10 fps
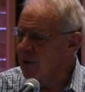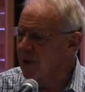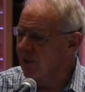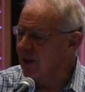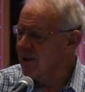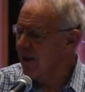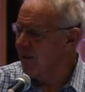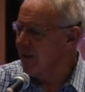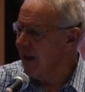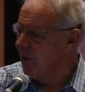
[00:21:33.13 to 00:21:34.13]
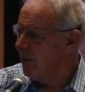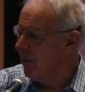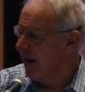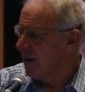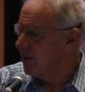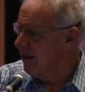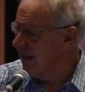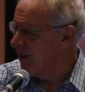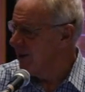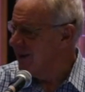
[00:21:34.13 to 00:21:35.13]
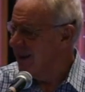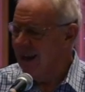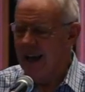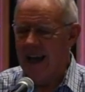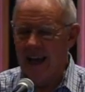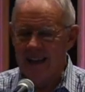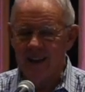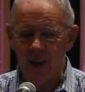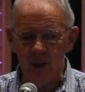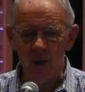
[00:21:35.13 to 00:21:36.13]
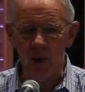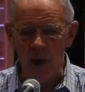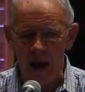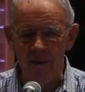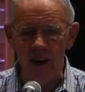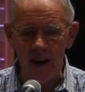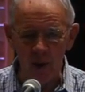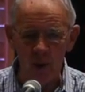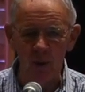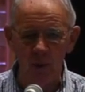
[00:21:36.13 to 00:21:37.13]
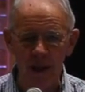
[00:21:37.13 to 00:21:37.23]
which, if I slow it down, you might actually know it. Ha did you have a good